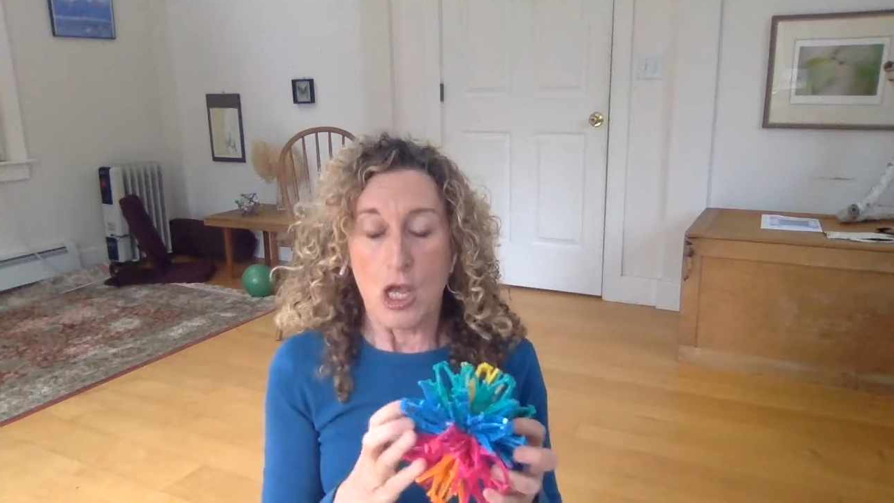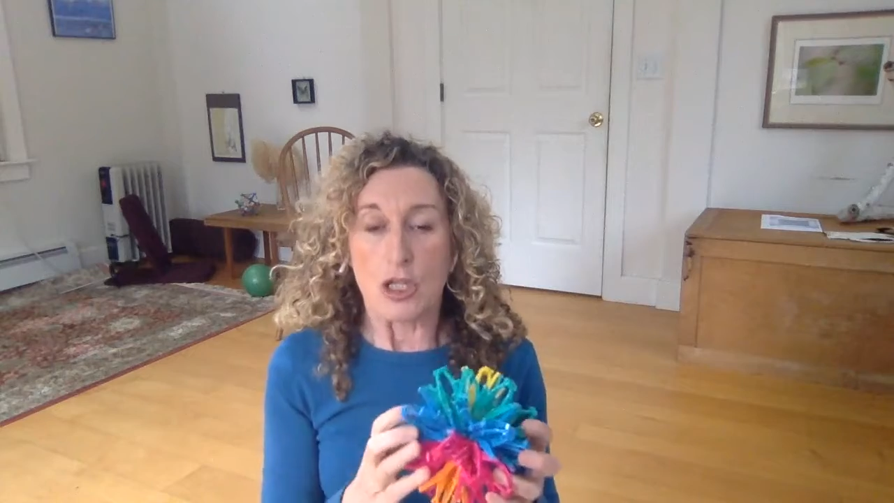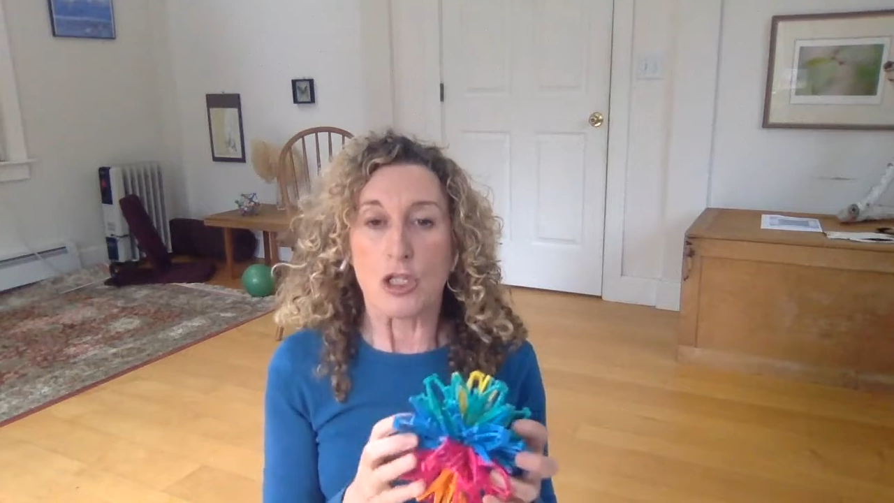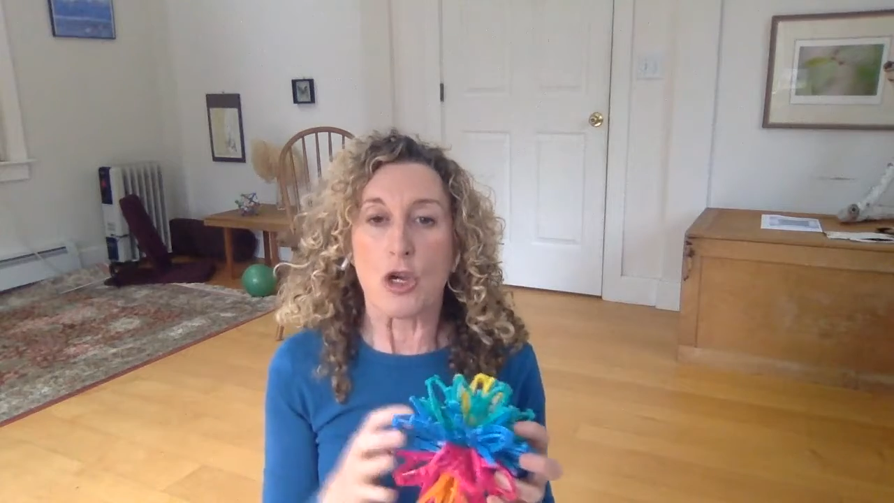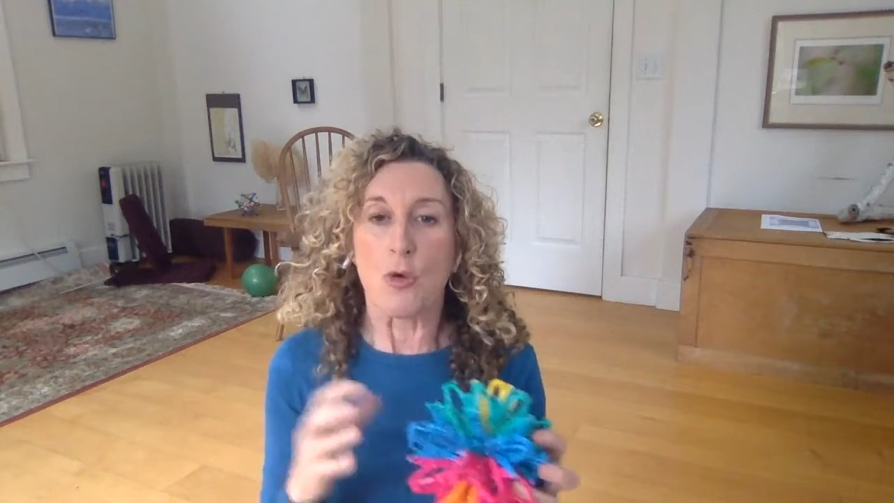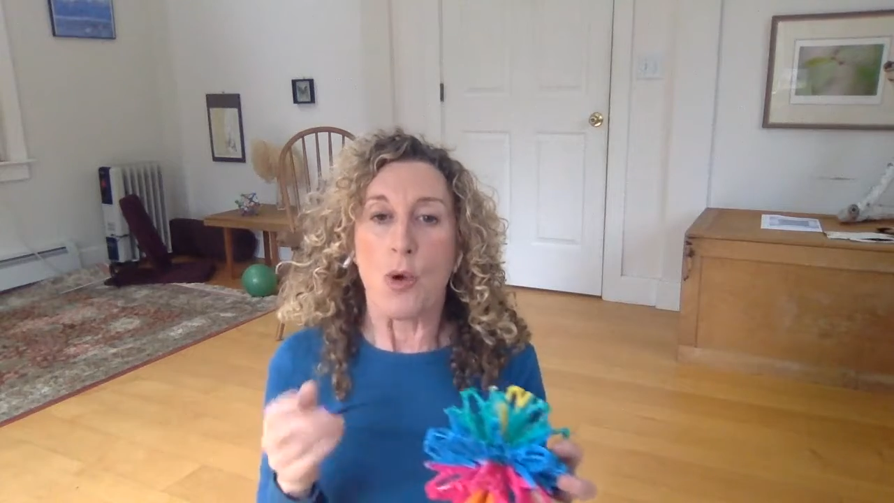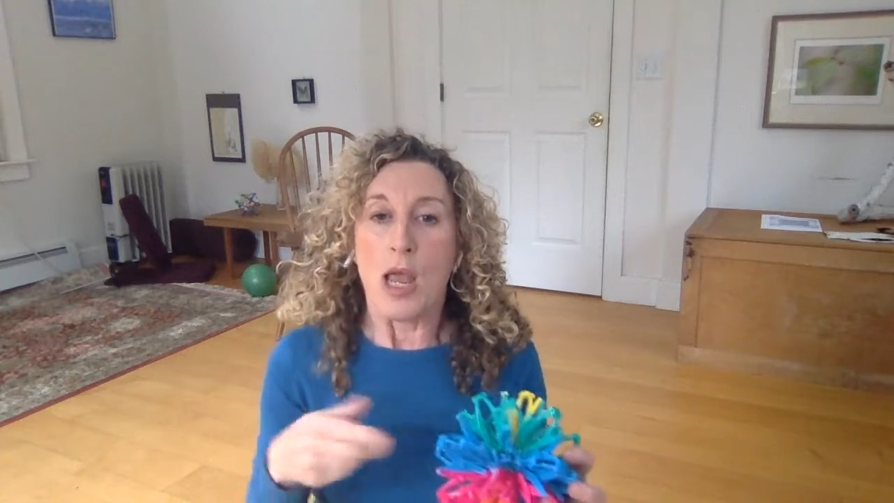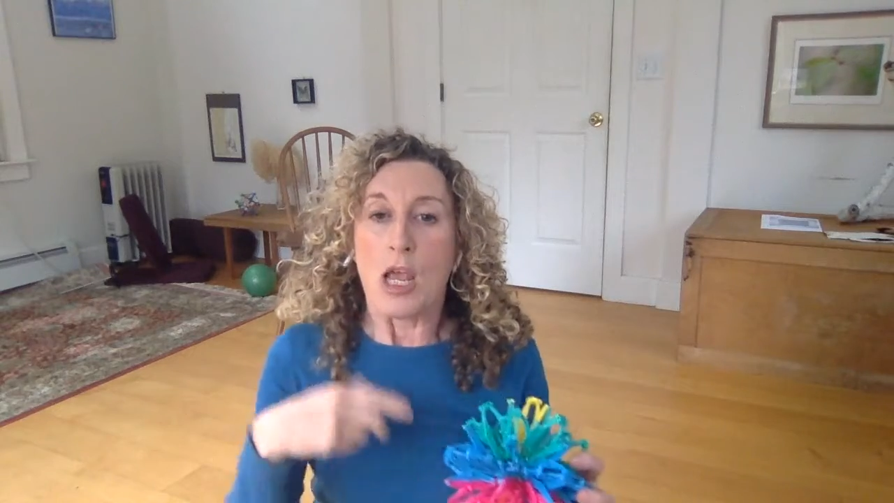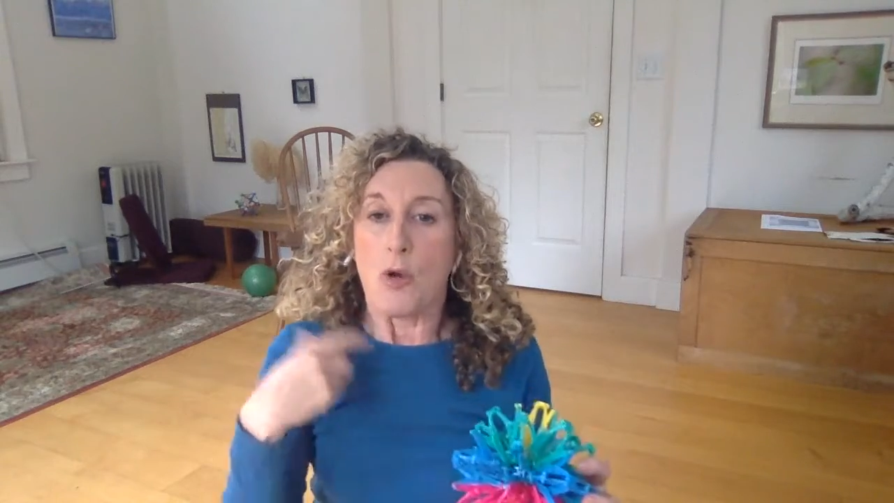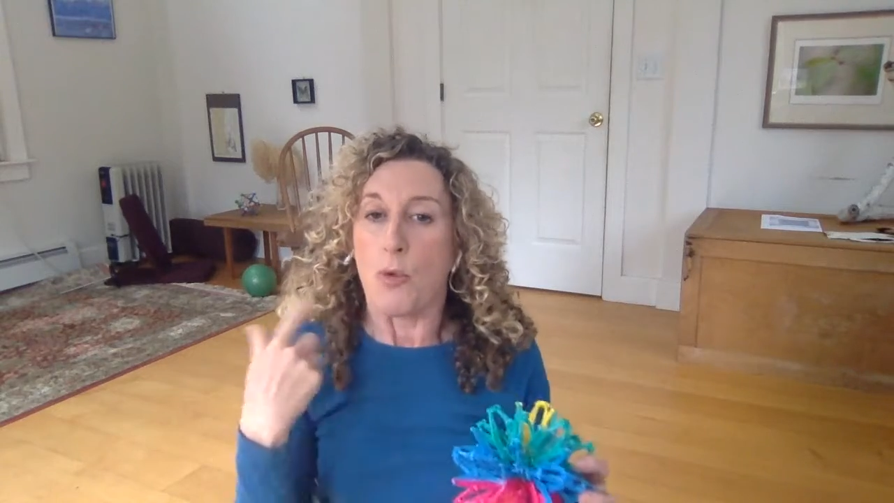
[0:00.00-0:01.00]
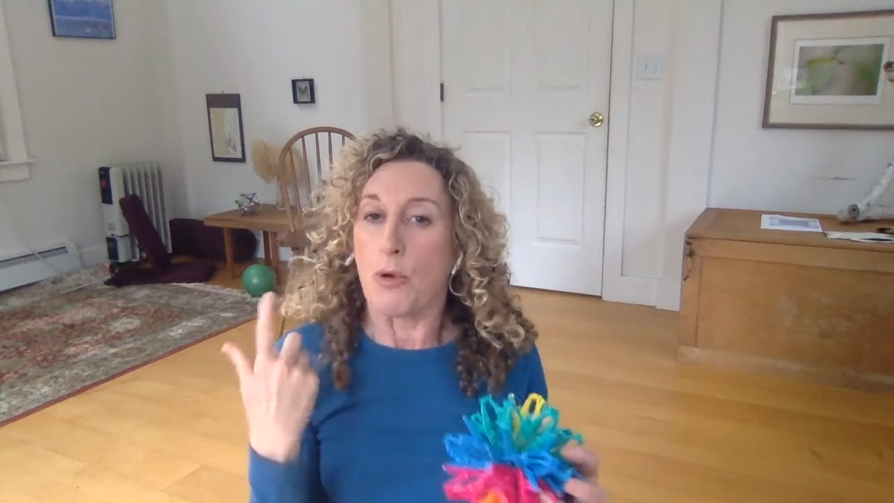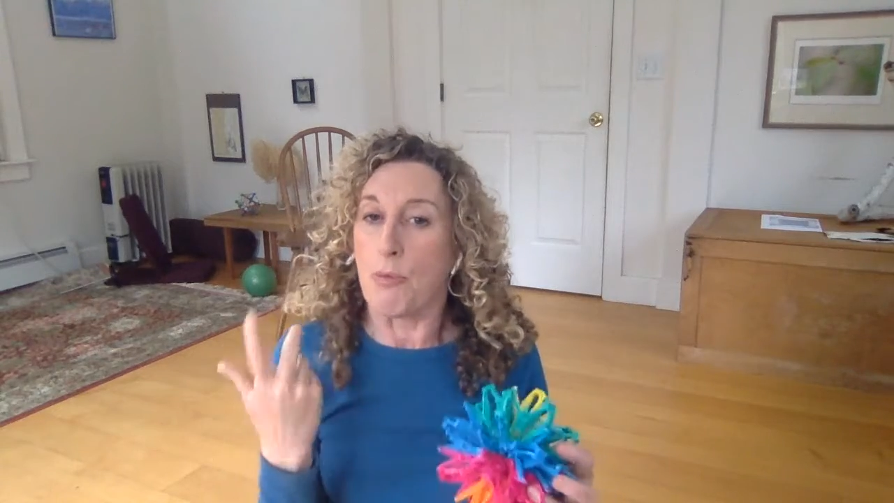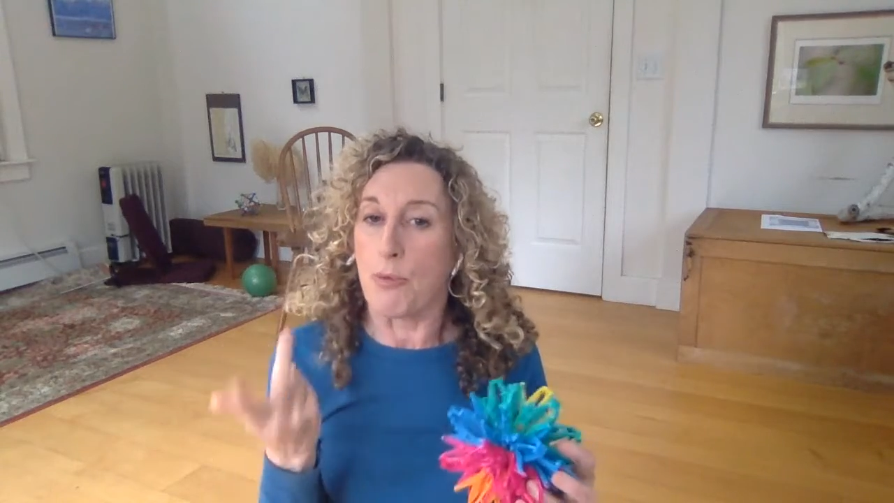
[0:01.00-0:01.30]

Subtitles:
So we'll